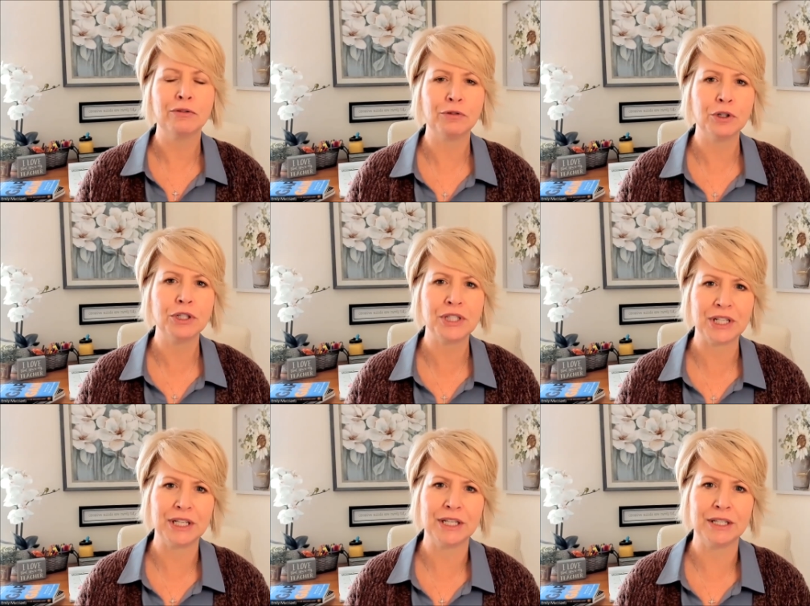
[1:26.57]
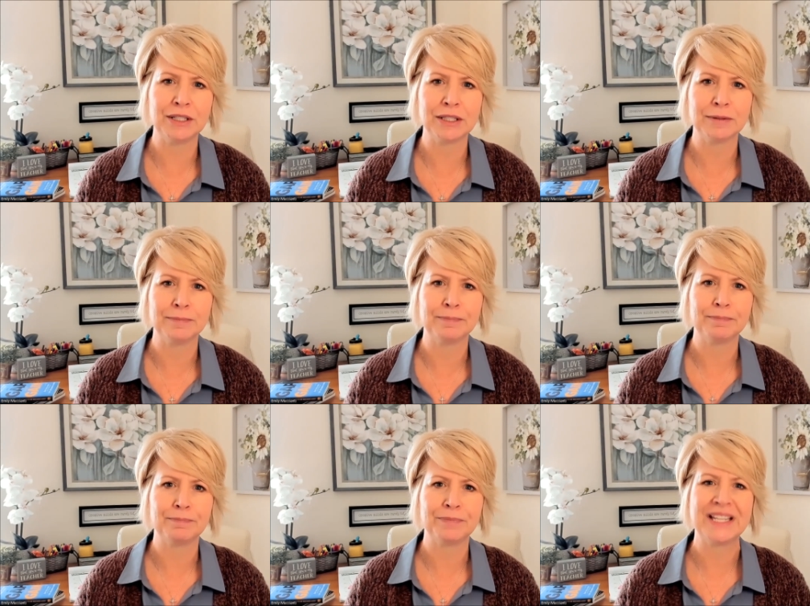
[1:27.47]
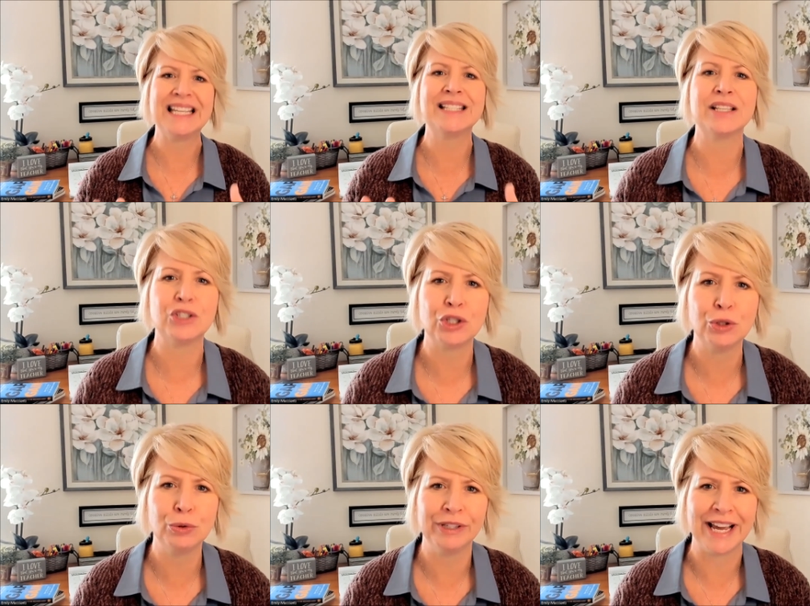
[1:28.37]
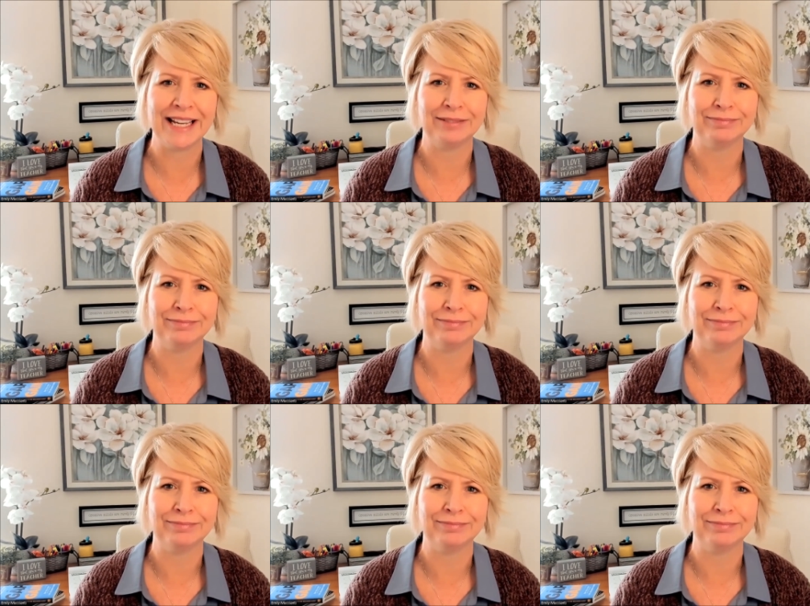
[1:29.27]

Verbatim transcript: First is, is it too late?